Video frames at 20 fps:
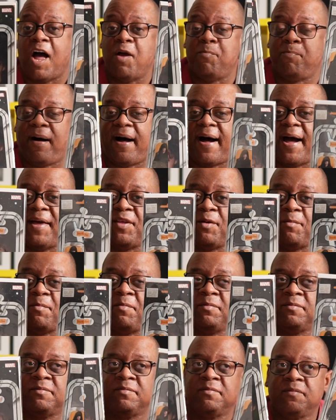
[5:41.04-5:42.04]
I buy
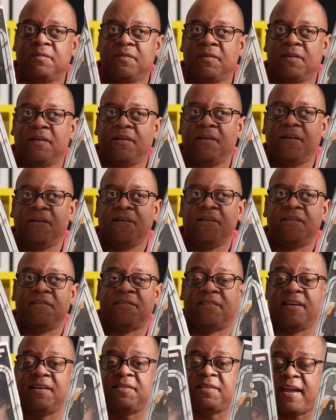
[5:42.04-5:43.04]
them.
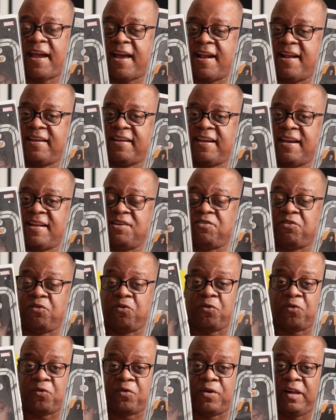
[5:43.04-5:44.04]
Sith Anakin is
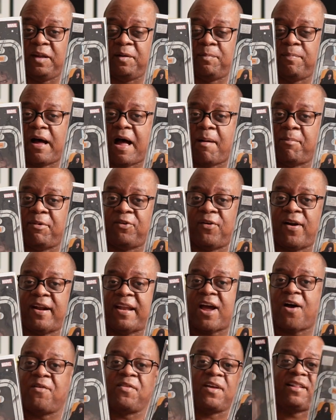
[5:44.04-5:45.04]
really popular right
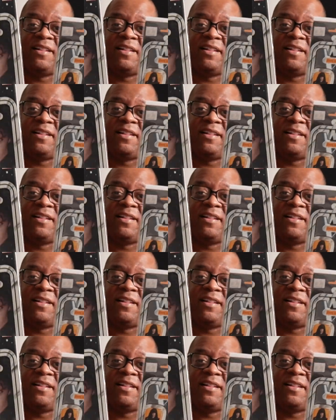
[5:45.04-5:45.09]
now in the